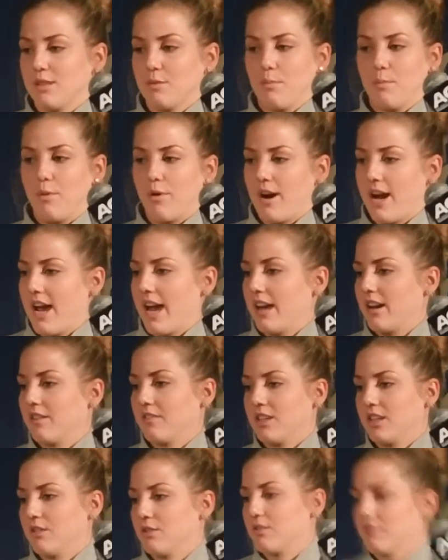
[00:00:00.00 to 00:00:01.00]
the pride
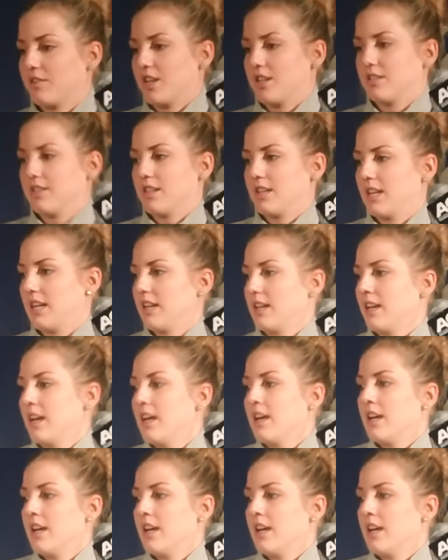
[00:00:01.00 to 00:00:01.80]
of the university